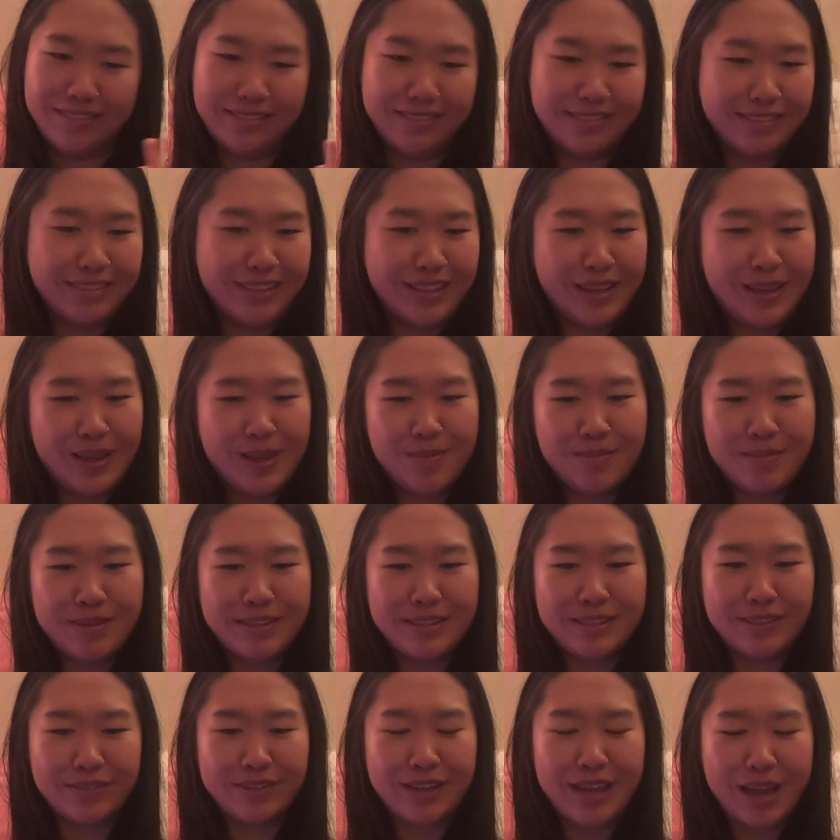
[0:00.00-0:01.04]
the
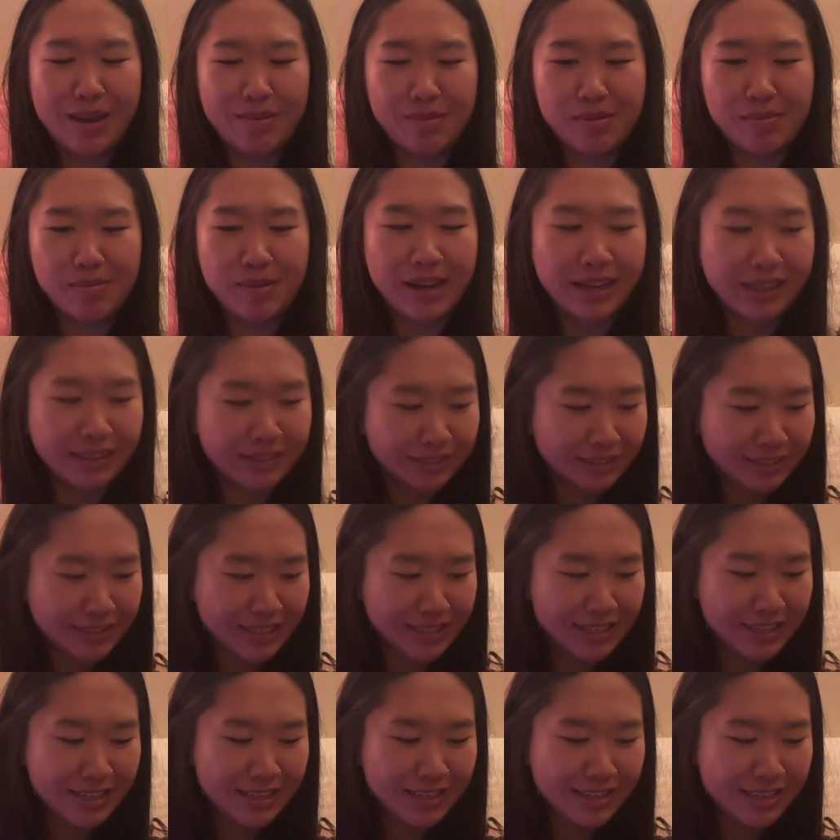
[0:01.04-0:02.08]
image of chamomile
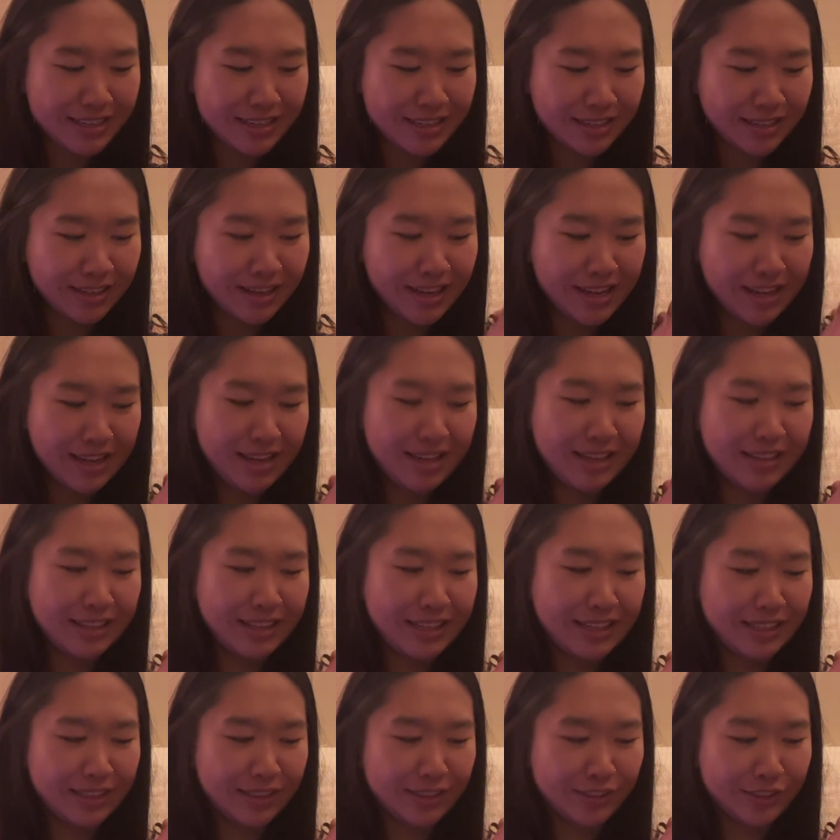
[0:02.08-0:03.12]
tea,
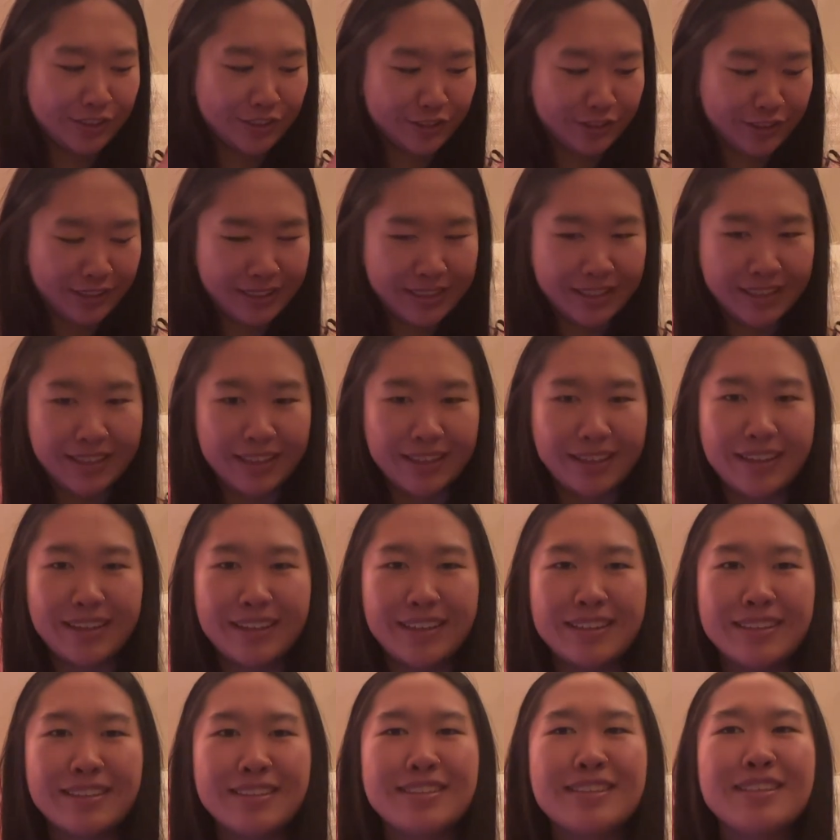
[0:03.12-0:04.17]
that you're drinking
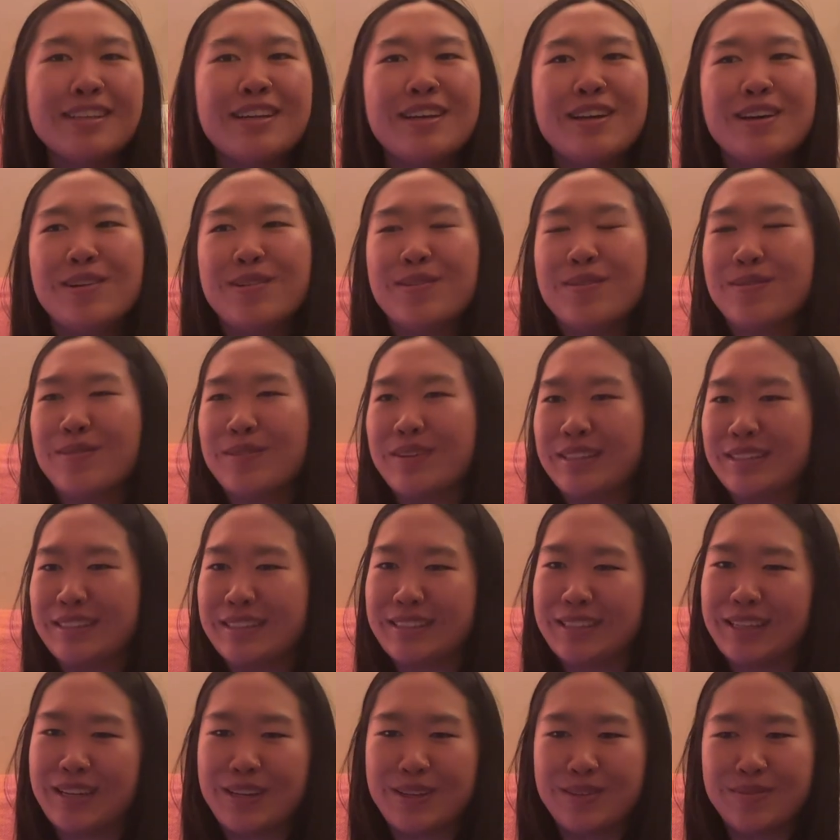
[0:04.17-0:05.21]
it with
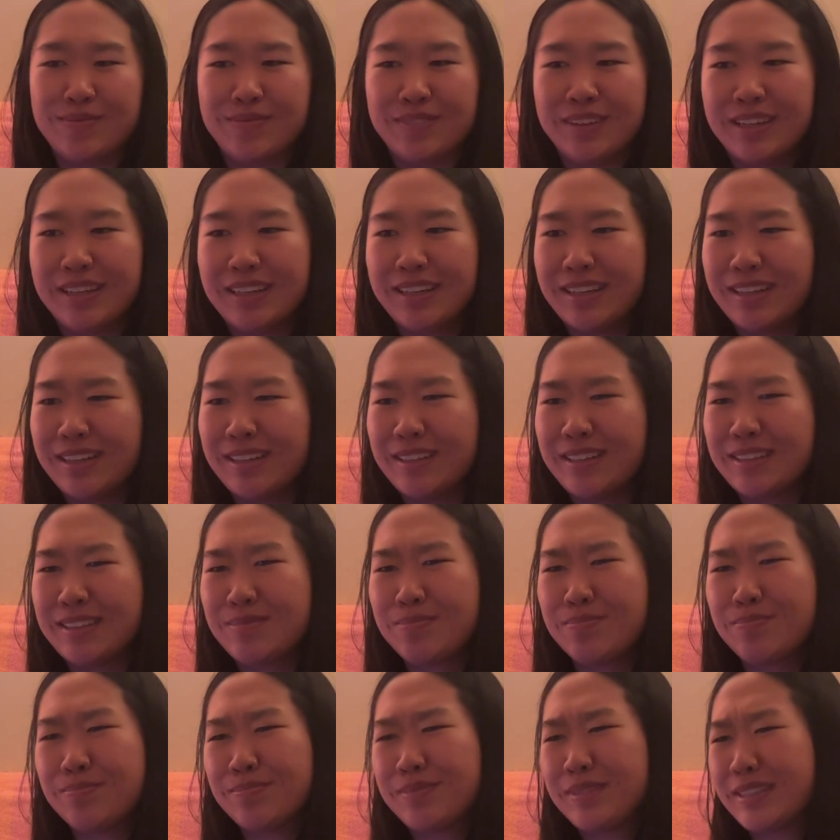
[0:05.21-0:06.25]
some
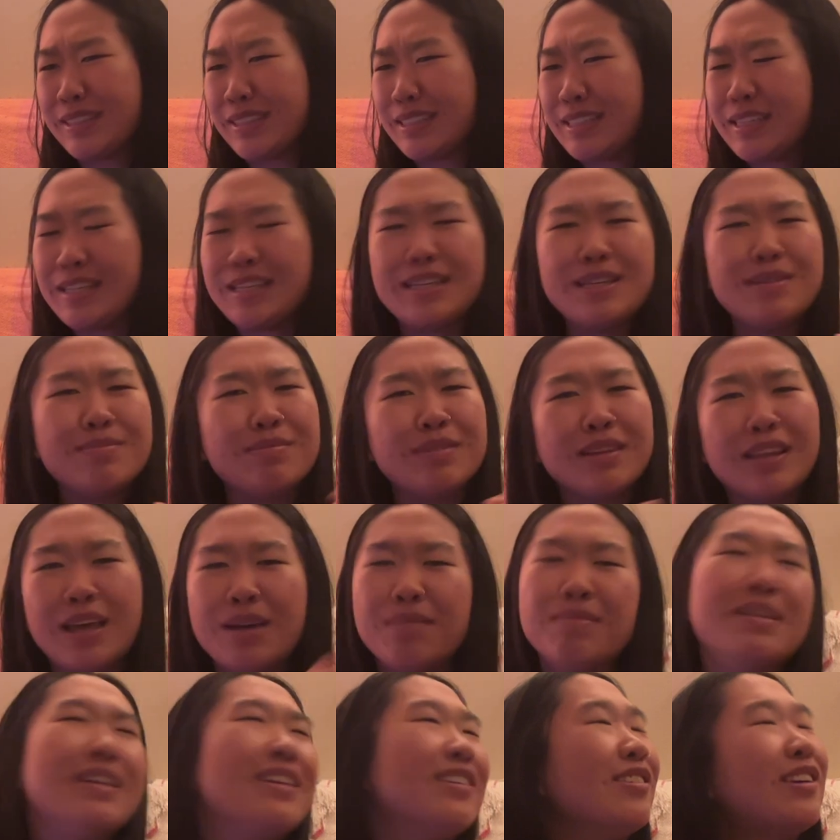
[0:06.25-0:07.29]
steamed
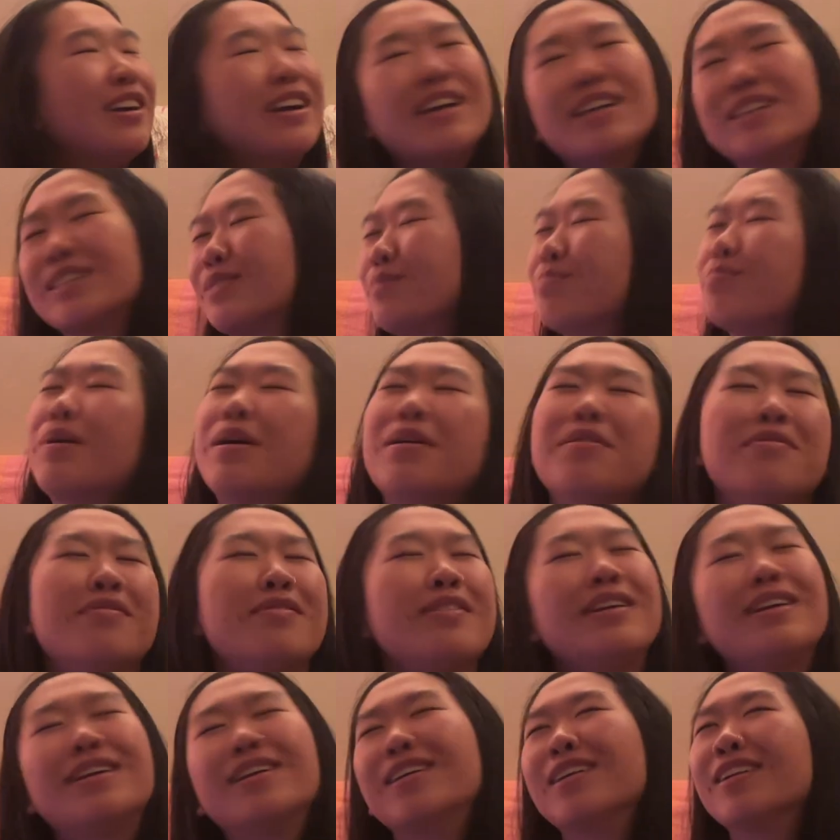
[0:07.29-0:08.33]
lemongrass
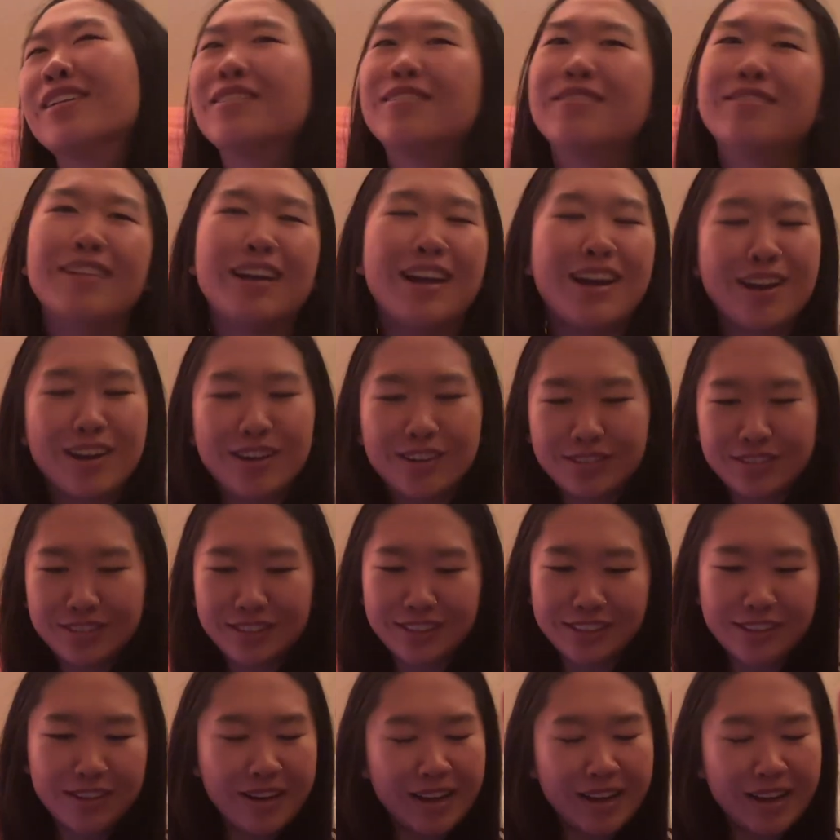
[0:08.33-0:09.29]
puffing all around you.